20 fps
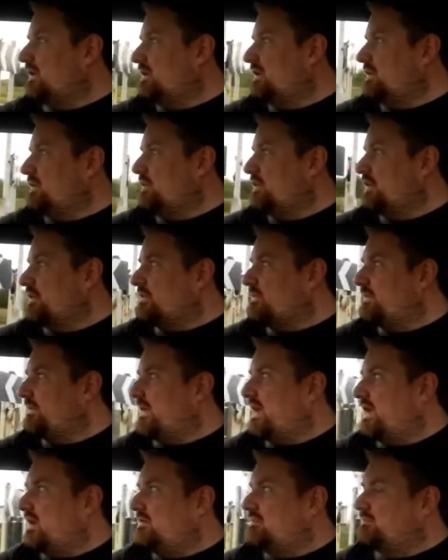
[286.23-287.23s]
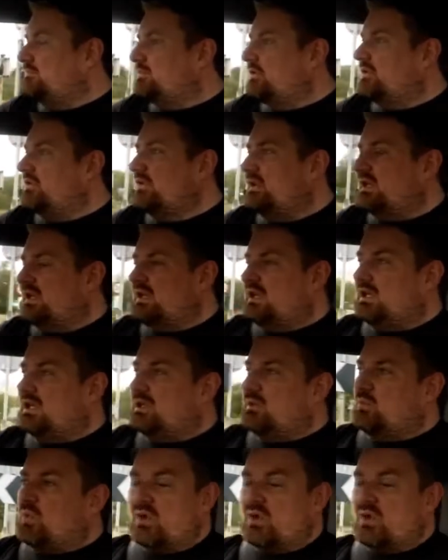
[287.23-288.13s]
you could fit the